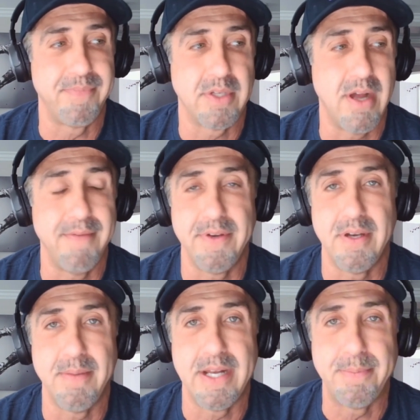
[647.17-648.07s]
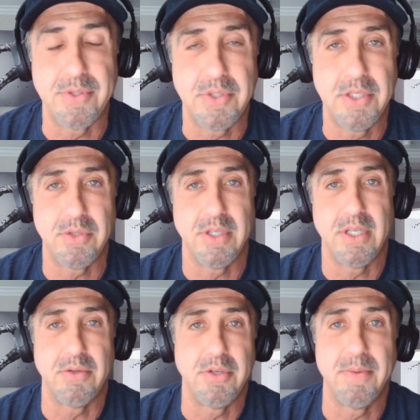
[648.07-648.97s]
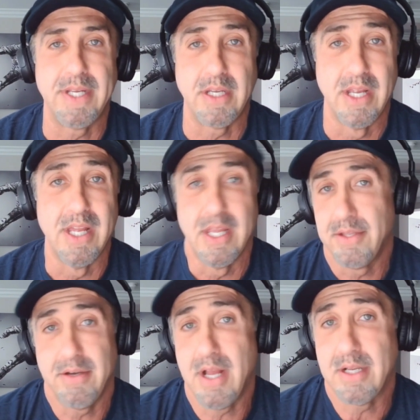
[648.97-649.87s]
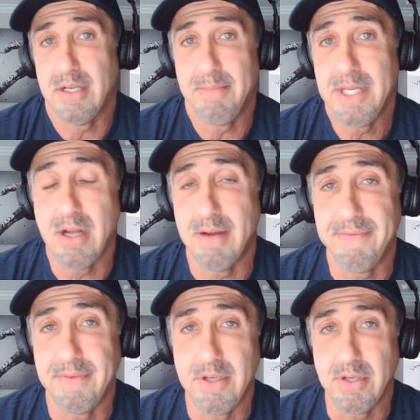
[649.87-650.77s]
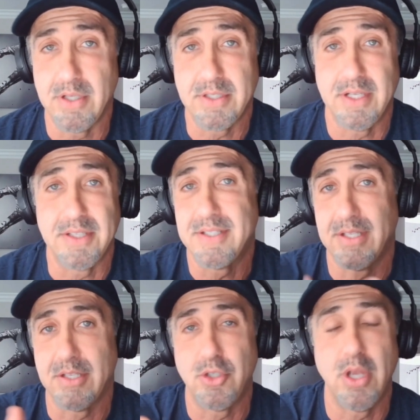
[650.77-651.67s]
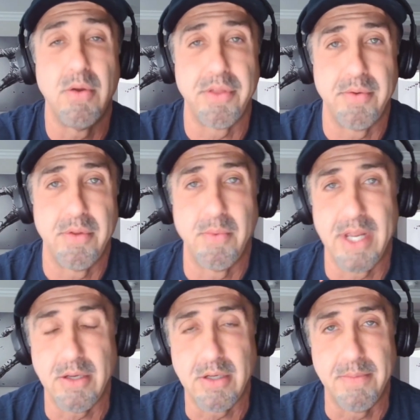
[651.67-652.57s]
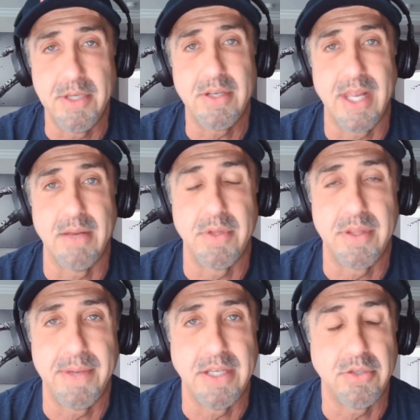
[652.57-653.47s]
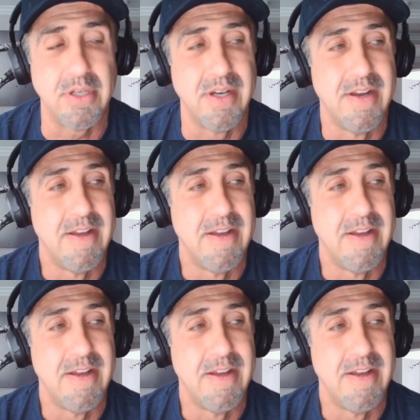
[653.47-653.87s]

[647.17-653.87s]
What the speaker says: confident about a procedure that you're doing, they're not going to be confident. It's going to show through the way you communicate with the patient.